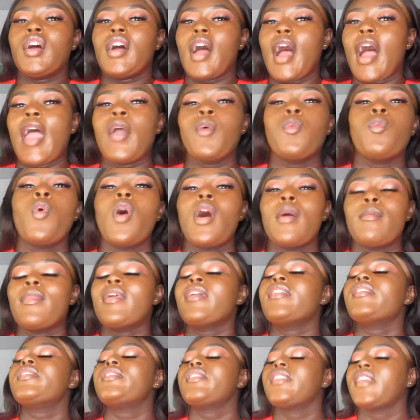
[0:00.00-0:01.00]
I want
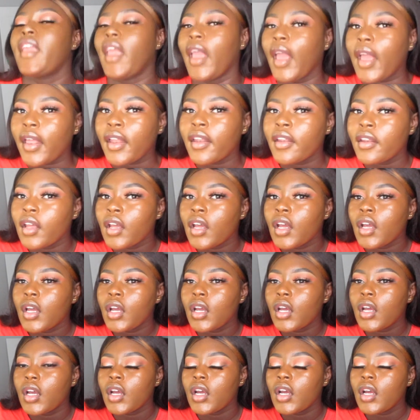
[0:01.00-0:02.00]
my skin
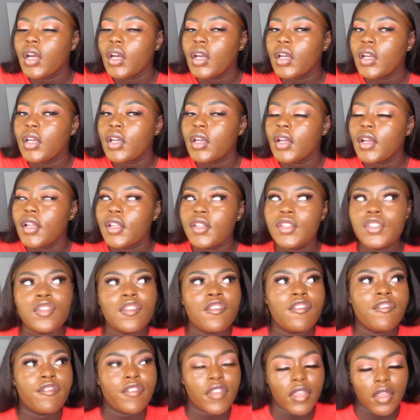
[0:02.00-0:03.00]
to
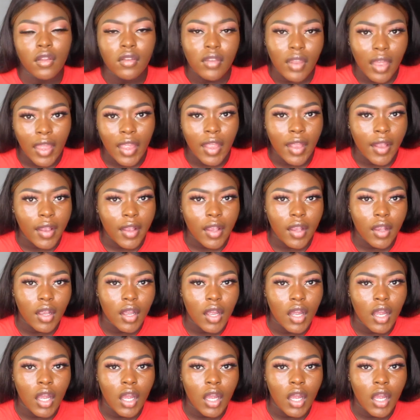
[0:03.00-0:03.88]
feel like